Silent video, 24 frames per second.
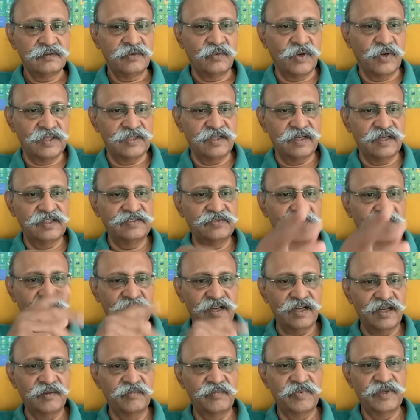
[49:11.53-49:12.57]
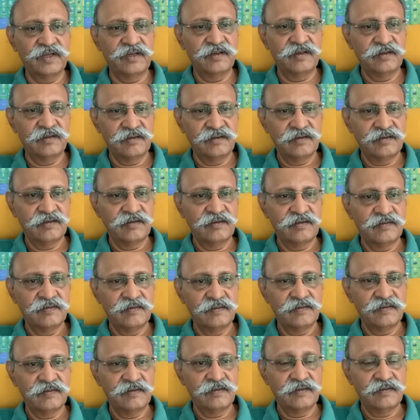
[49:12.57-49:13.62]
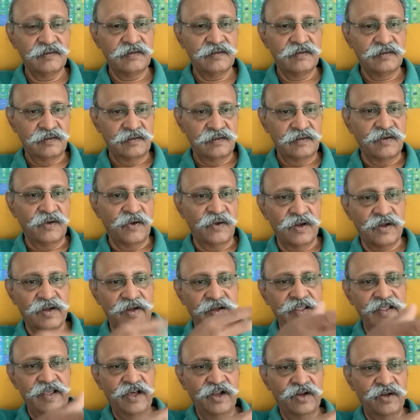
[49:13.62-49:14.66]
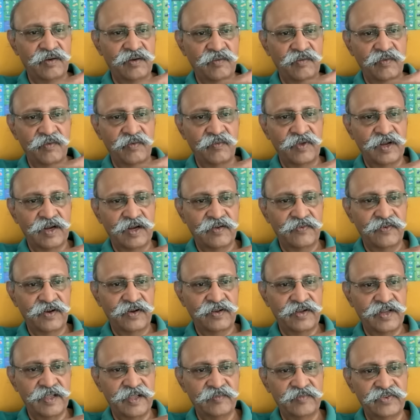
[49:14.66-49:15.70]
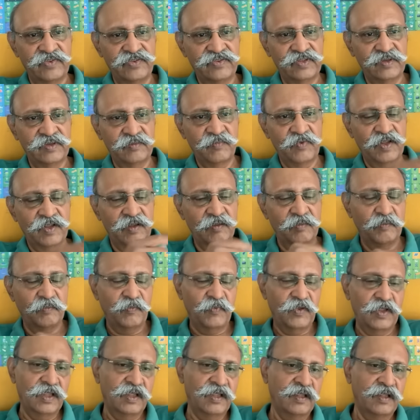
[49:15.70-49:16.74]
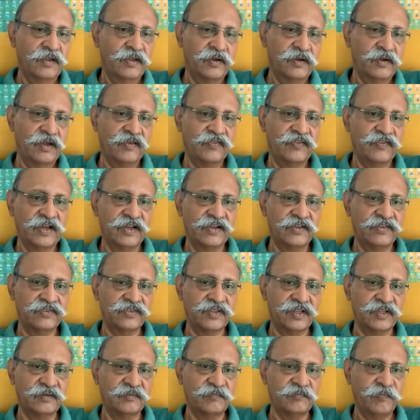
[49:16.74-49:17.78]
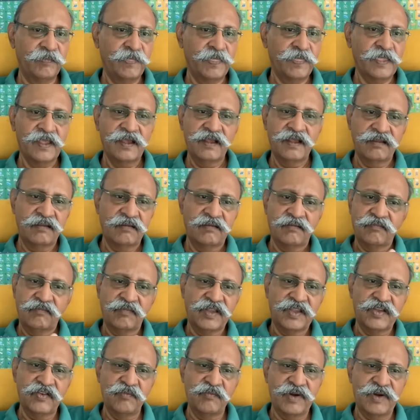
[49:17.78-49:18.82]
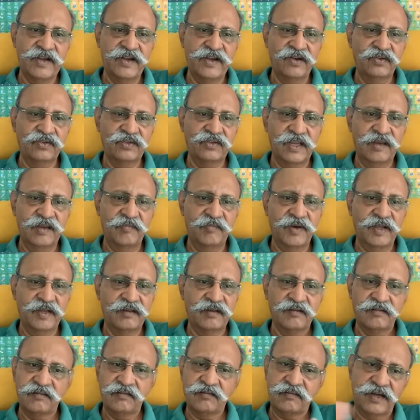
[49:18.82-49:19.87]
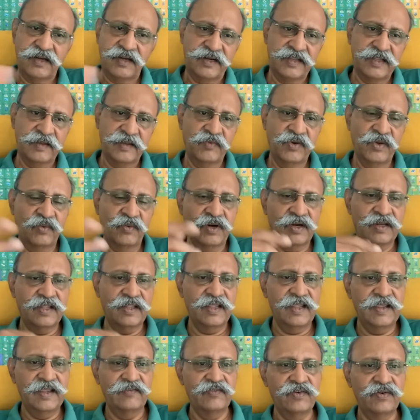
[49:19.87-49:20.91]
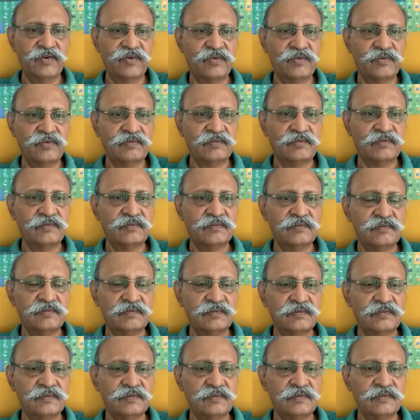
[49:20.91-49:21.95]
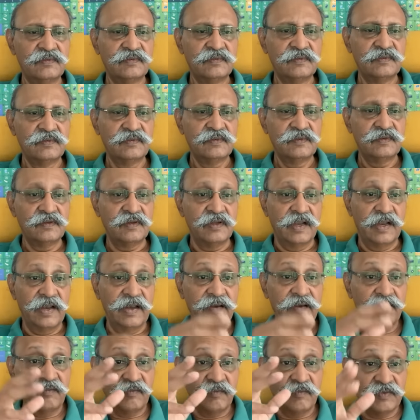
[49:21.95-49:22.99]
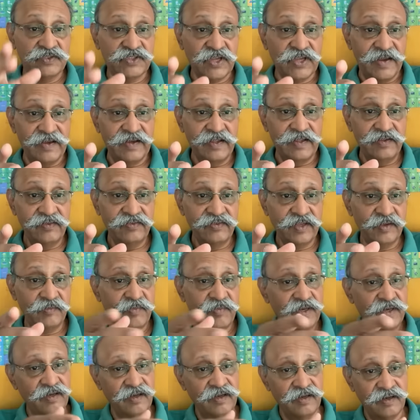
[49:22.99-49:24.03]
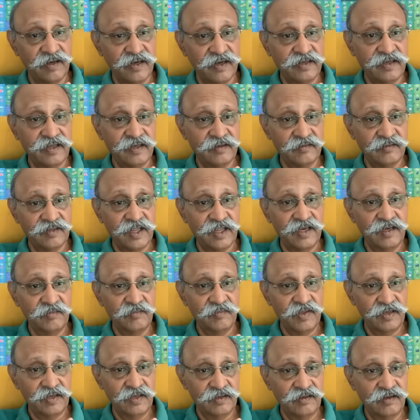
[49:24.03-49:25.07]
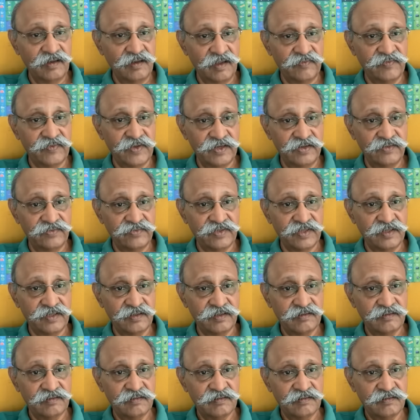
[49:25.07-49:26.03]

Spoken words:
Gwadar is vulnerable. Already one of our teams is in Afghanistan. Give money to Taliban. Let them do what they have to do. And Chinese have been hit in Afghanistan.